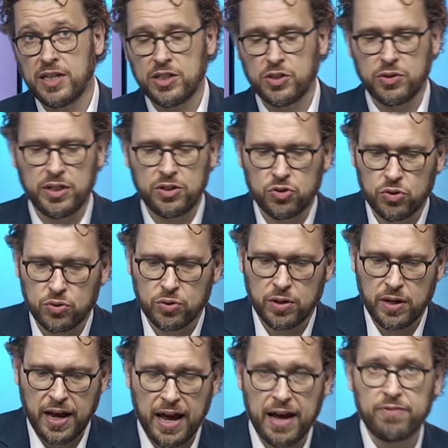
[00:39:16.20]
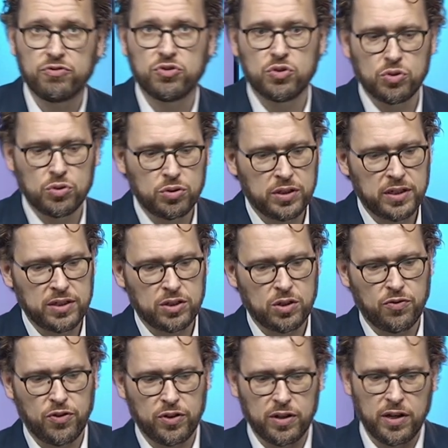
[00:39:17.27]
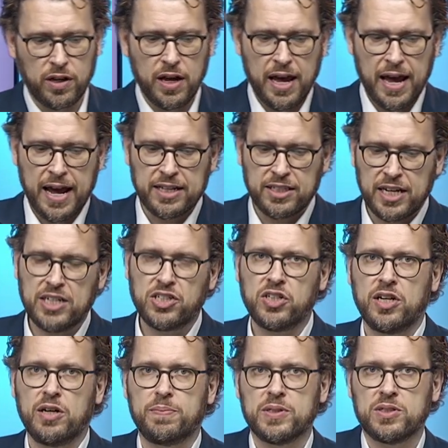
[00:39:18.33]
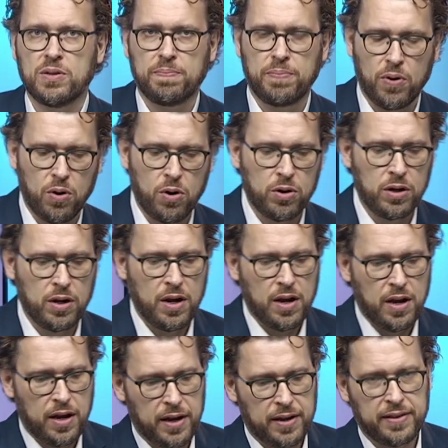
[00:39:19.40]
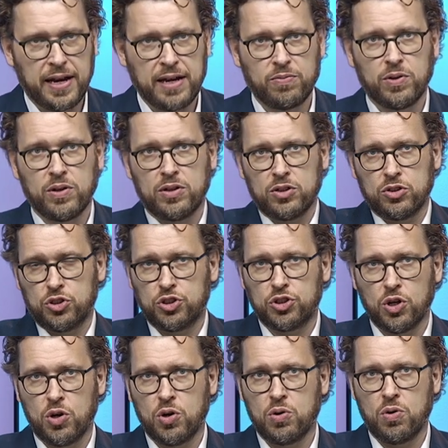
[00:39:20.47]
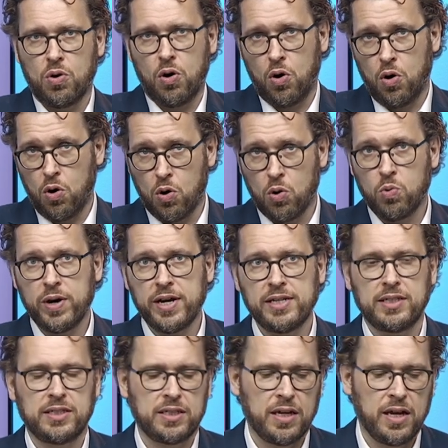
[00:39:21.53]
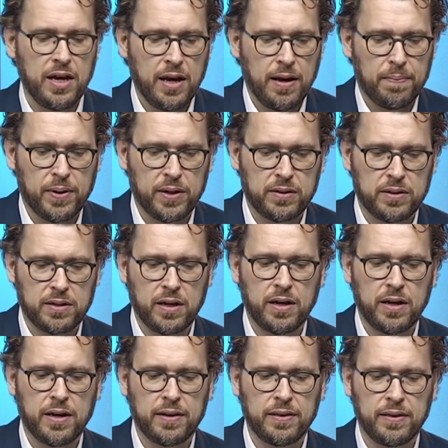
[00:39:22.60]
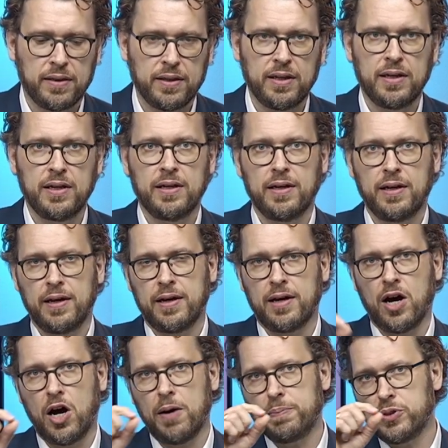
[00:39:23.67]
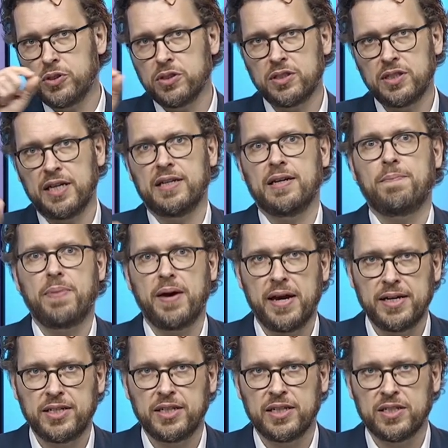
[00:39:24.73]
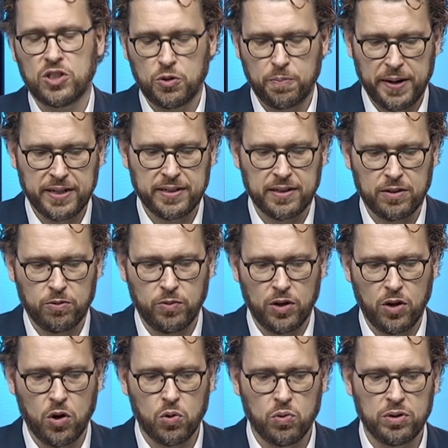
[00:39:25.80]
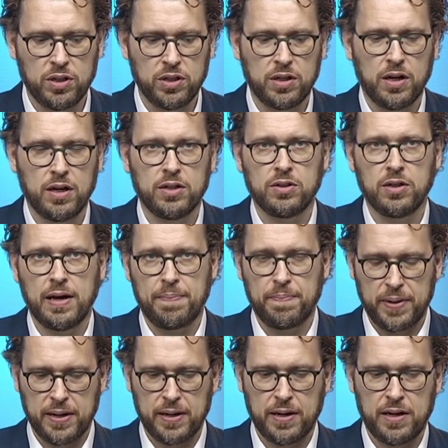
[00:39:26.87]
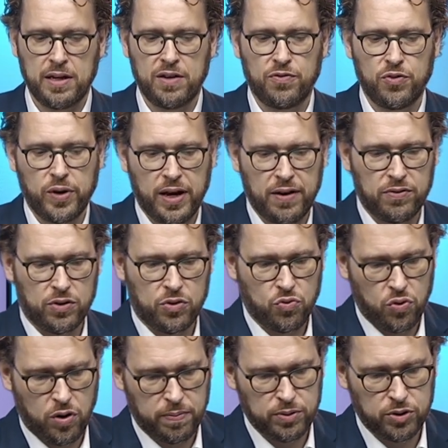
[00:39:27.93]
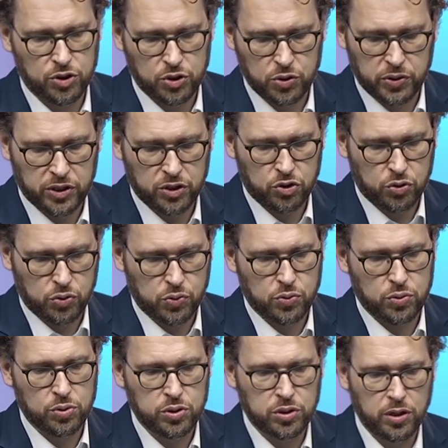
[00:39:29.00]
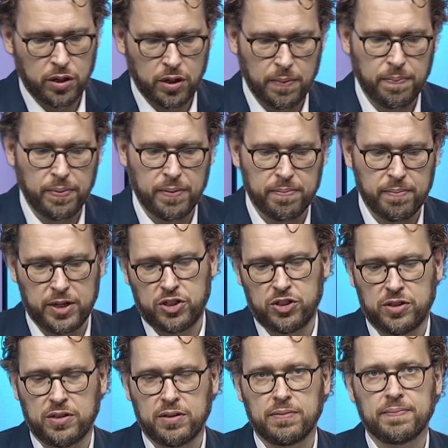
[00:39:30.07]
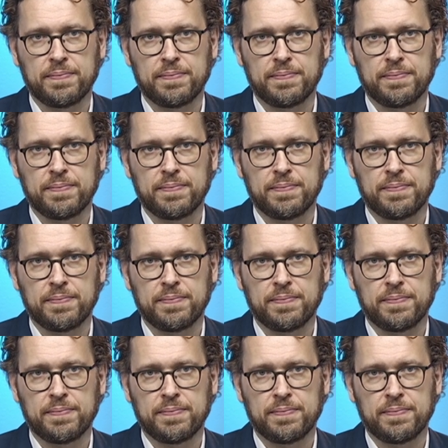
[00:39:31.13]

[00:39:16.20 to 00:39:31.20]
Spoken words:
that you need to have to do this. So for the attach and help and support, that will show always. But the options in the Page Inspector will only appear if you have the troubleshooting tools permission.